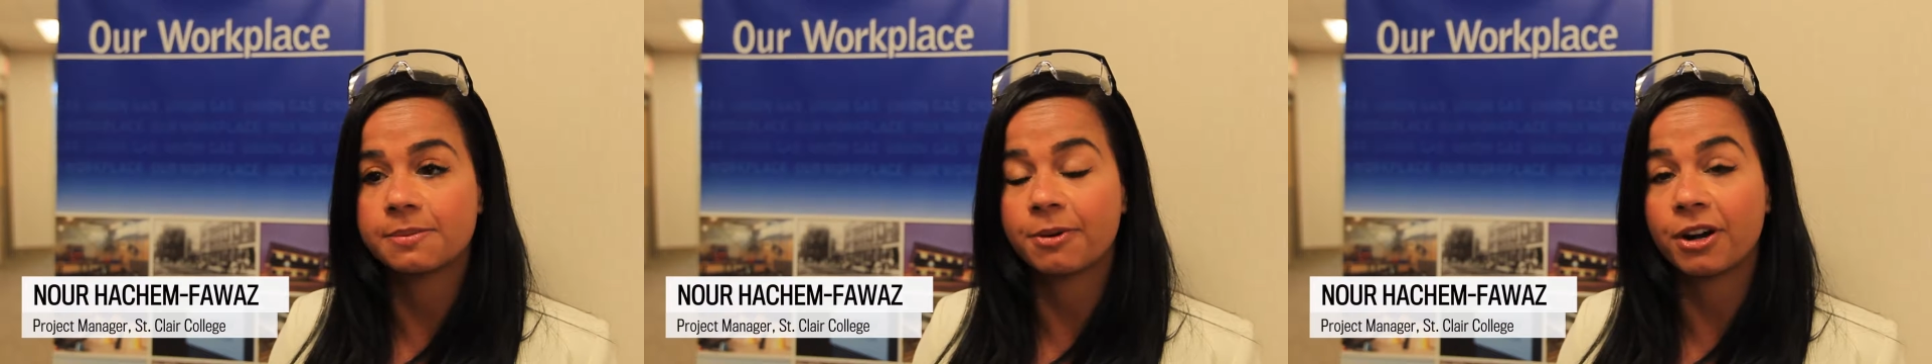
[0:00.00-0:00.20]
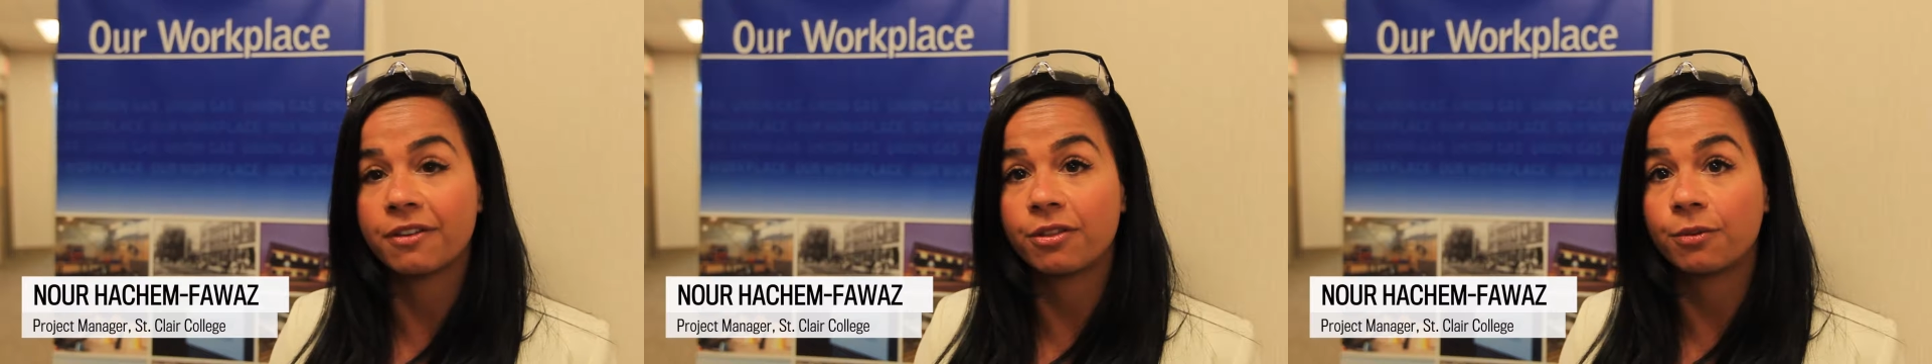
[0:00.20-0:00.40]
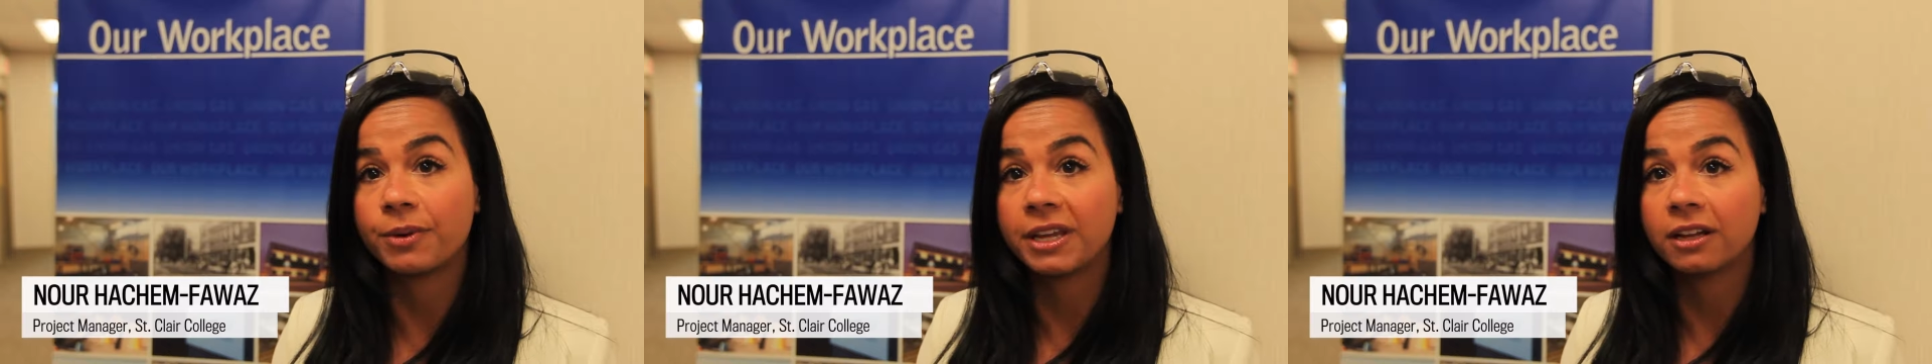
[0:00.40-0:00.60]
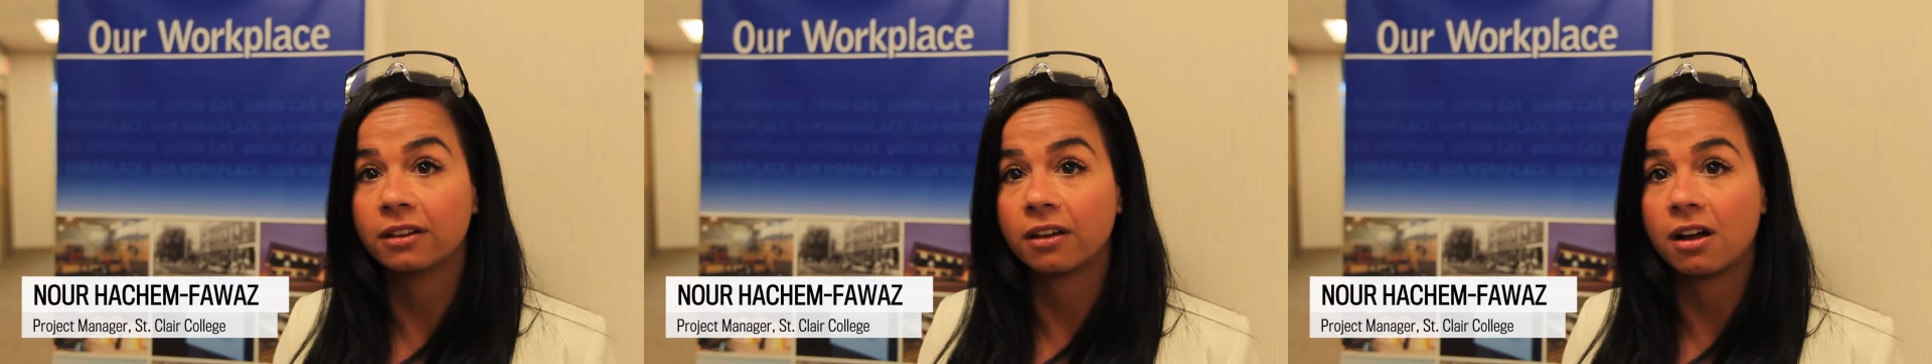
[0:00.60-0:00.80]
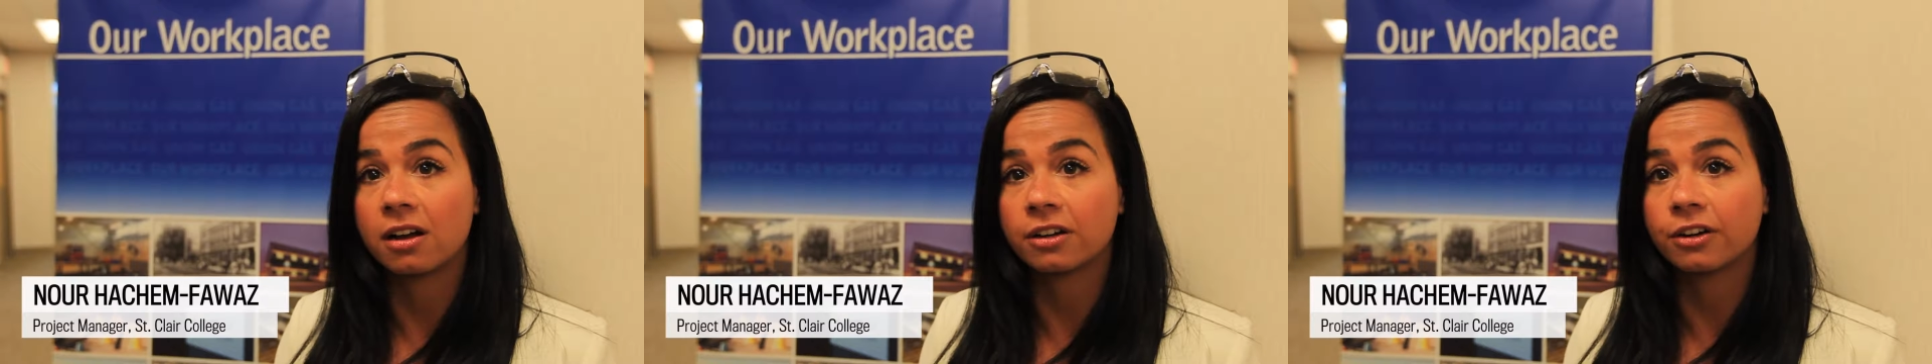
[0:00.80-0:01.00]
It's part of the
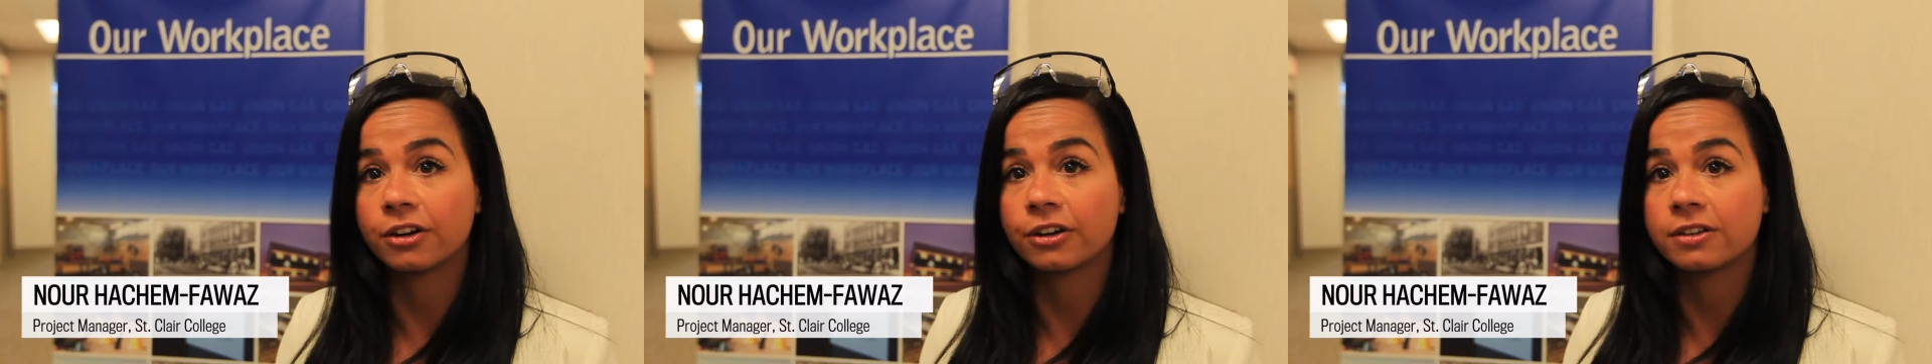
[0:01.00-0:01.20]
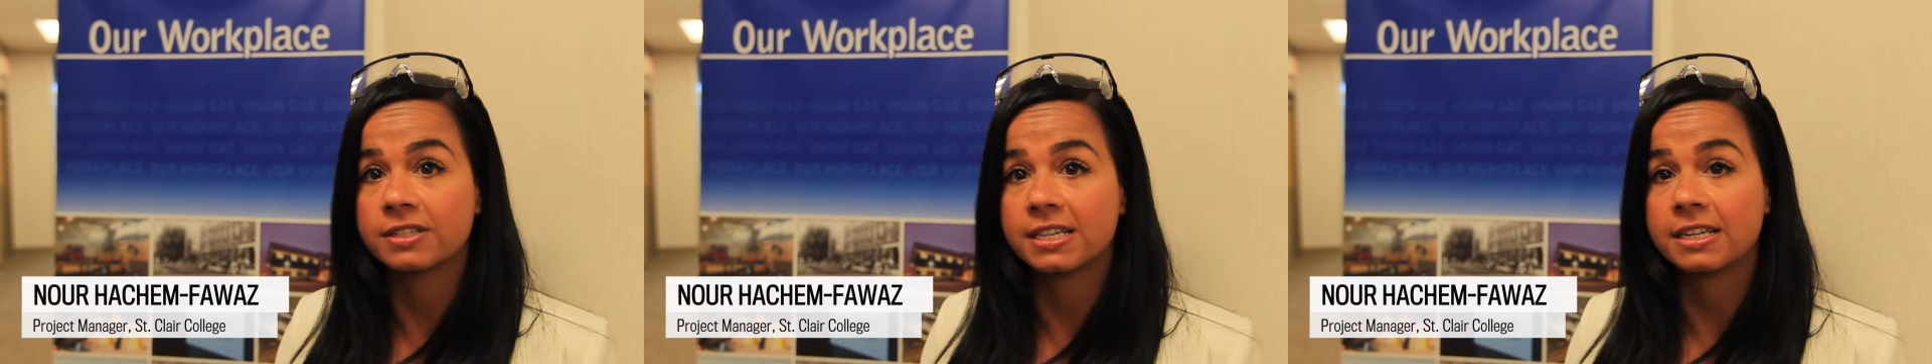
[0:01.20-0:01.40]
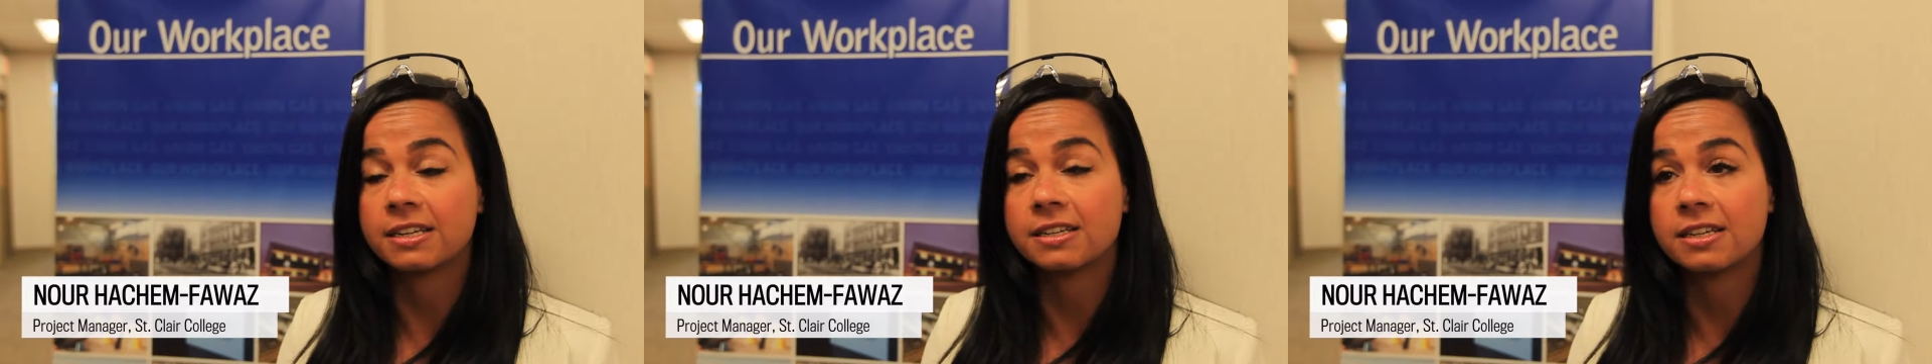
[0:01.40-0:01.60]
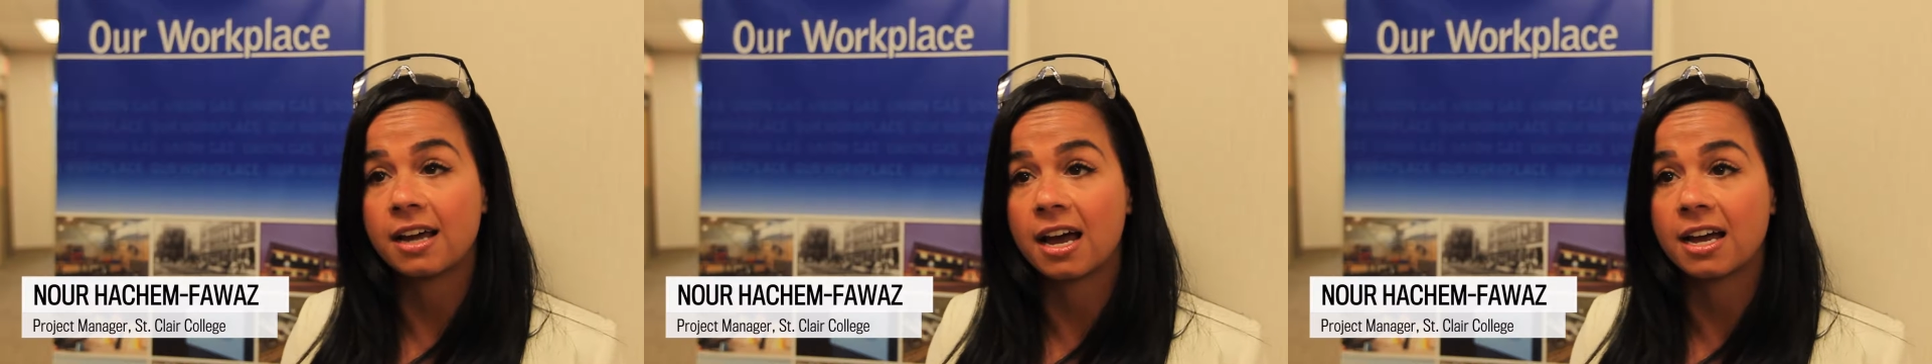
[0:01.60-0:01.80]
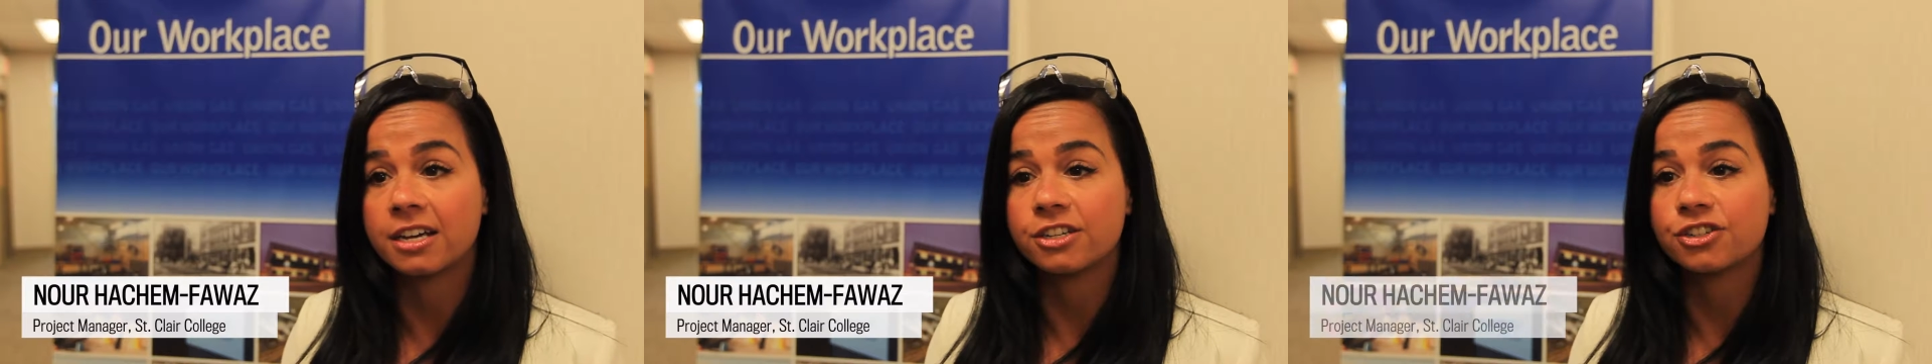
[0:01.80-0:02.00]
week-long Girls
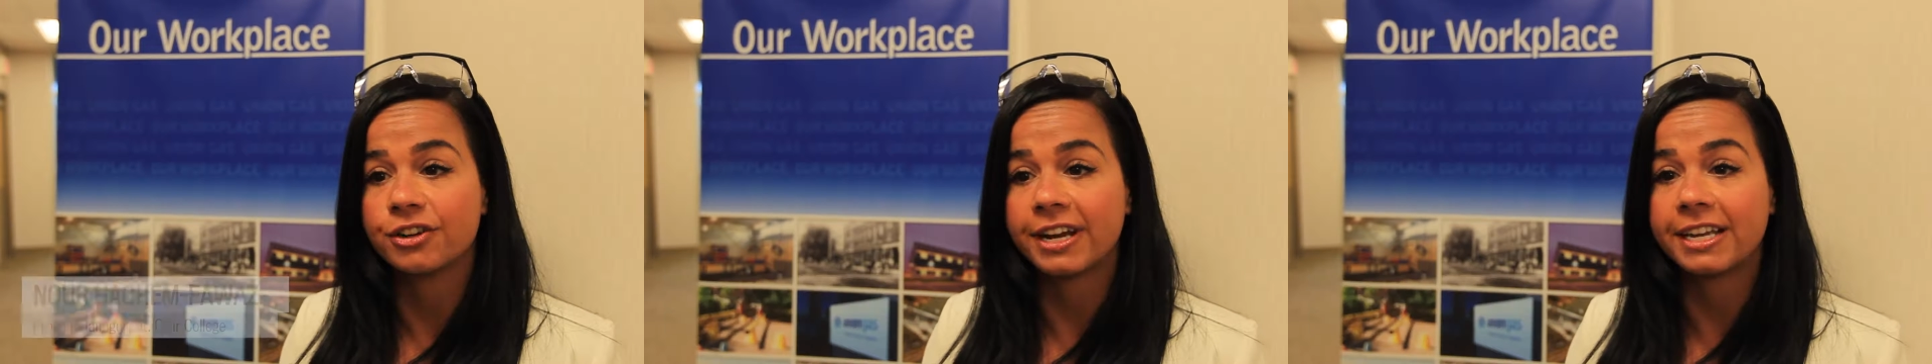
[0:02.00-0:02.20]
and uh,